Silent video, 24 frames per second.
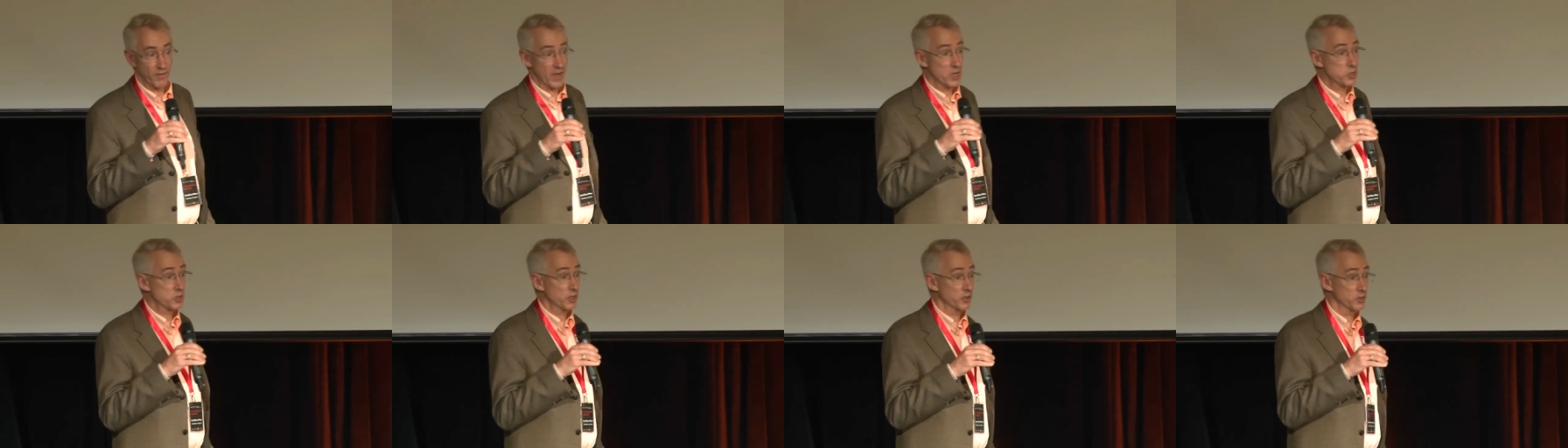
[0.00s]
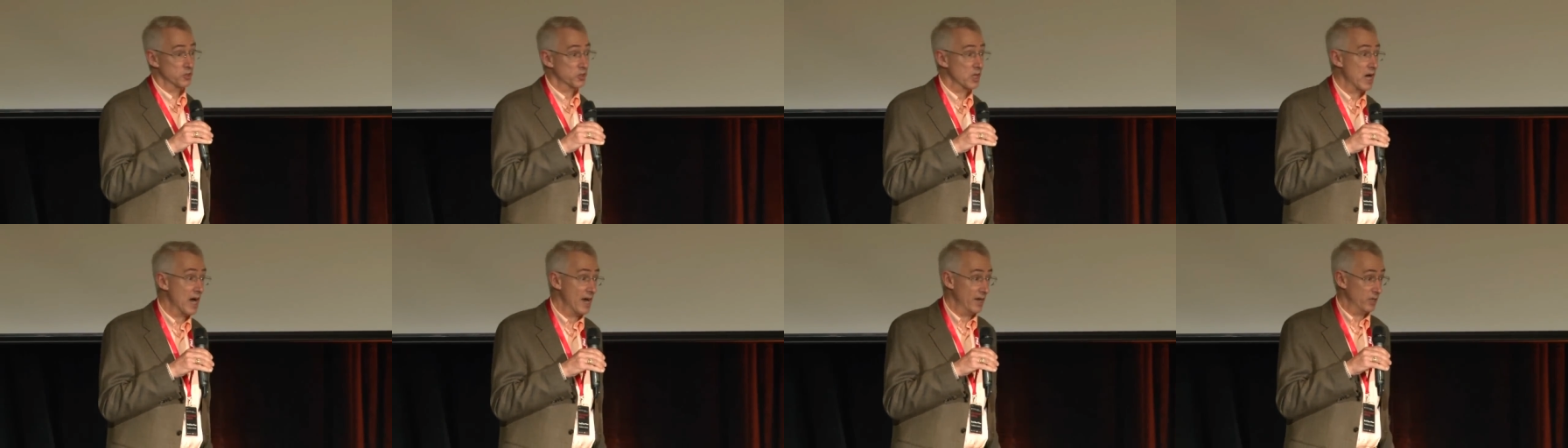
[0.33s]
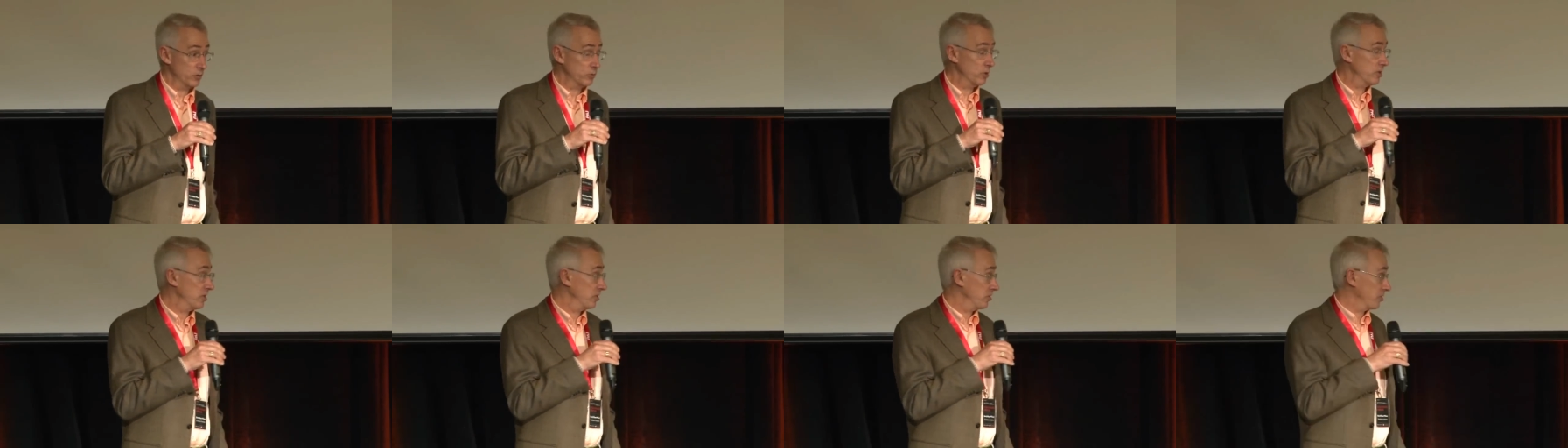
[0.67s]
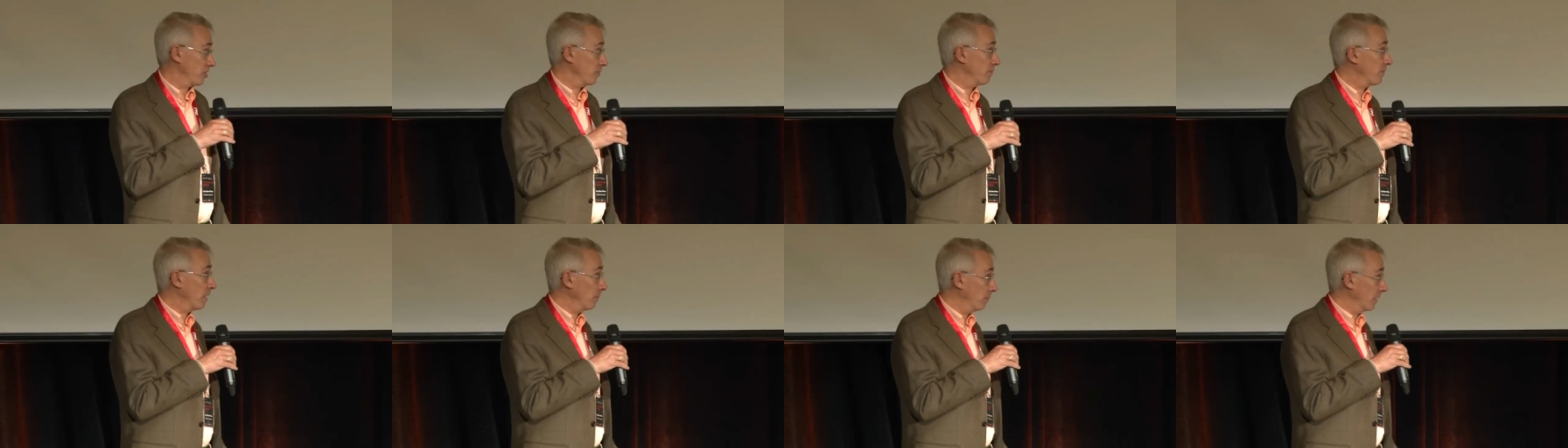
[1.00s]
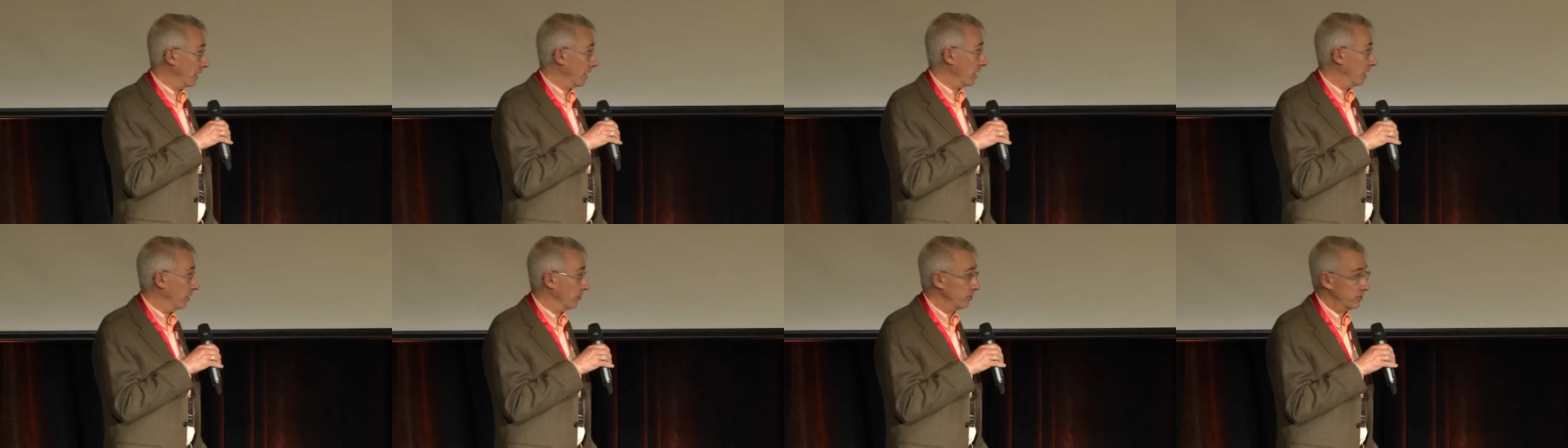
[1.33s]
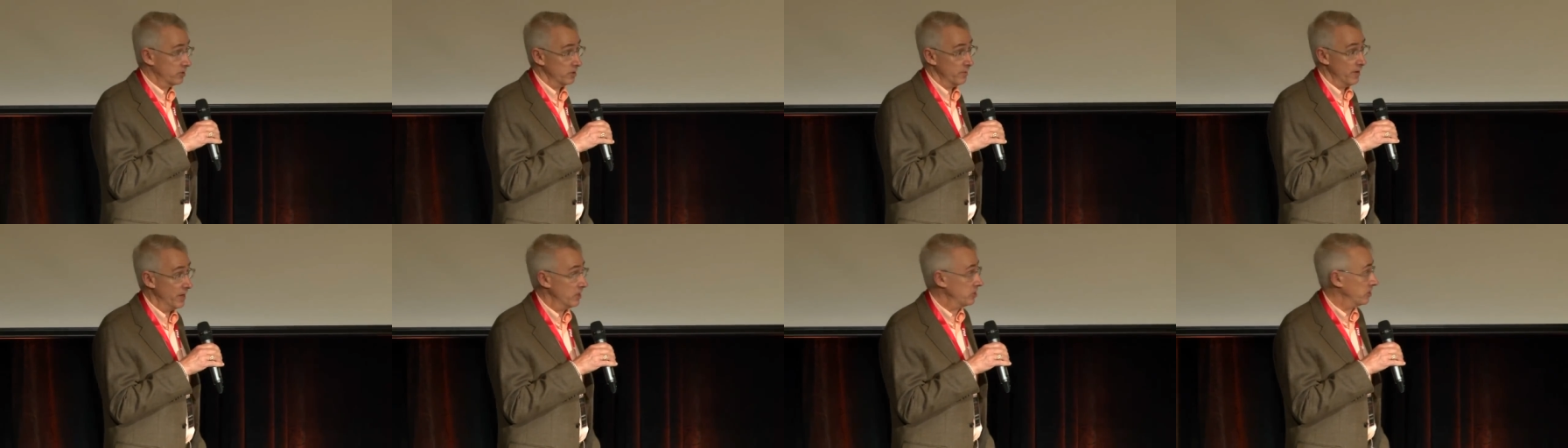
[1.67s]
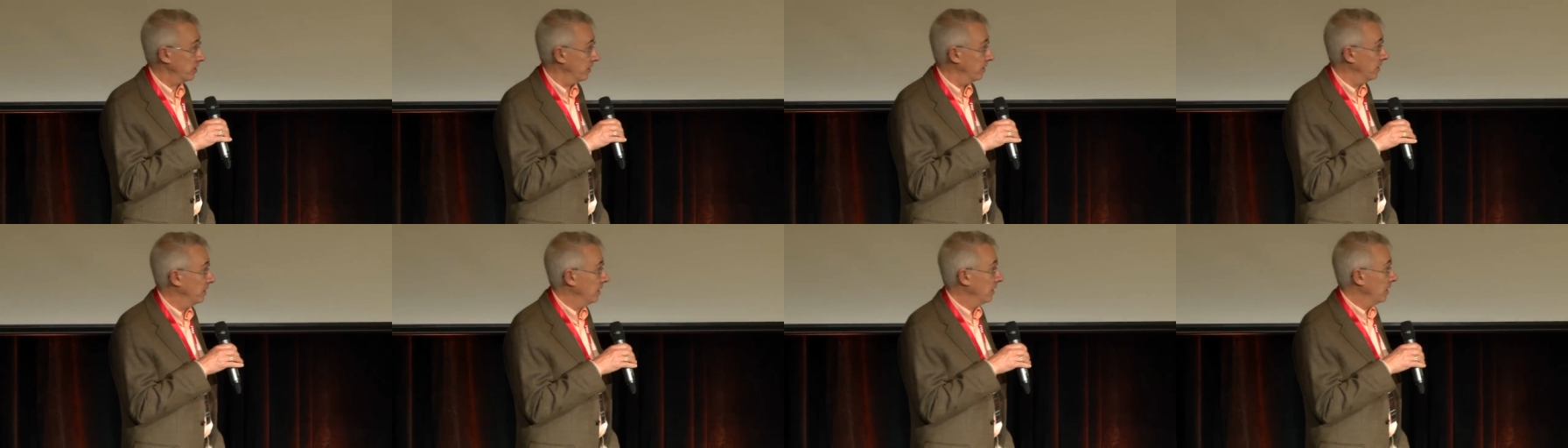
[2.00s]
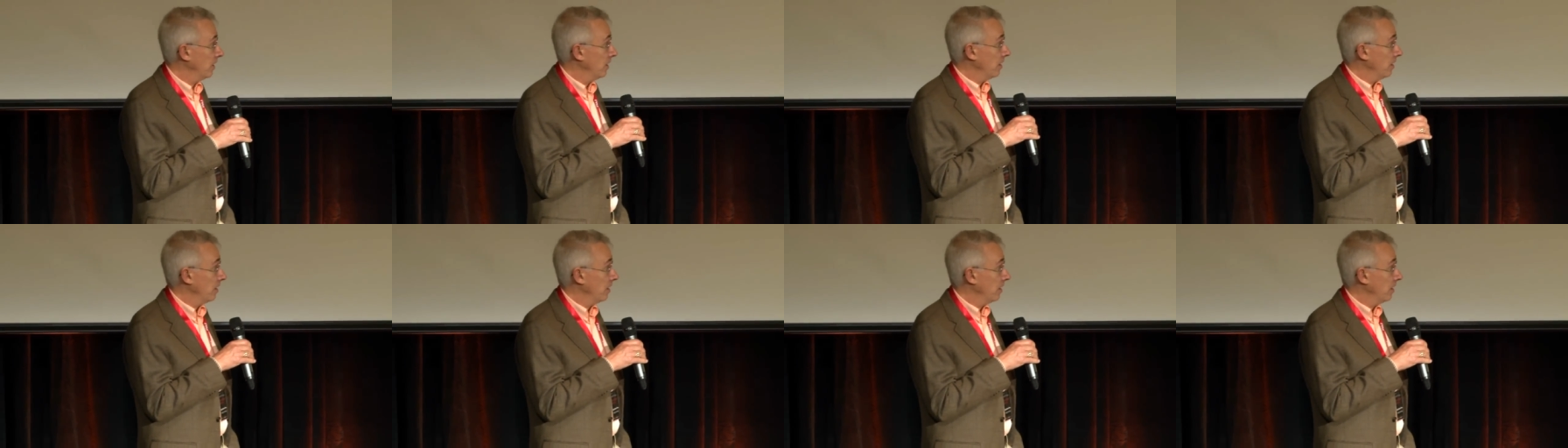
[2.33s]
Prevention Science, which is the public health dimension